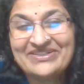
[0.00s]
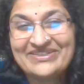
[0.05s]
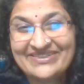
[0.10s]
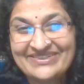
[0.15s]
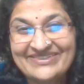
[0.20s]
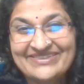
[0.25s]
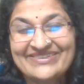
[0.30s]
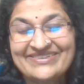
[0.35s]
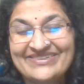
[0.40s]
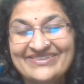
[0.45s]

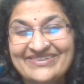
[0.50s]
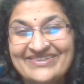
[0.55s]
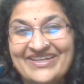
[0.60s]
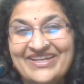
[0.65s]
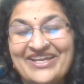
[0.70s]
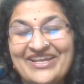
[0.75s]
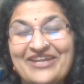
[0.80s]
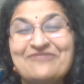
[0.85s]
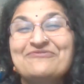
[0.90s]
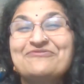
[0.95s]
her
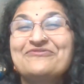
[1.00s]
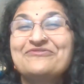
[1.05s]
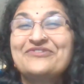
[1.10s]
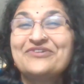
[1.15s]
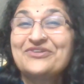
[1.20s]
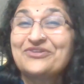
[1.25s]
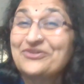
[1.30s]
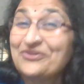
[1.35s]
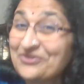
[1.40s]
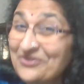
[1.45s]
if
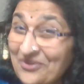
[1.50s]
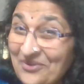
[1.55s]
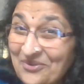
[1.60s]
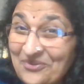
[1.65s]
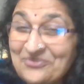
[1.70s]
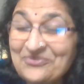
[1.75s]
you know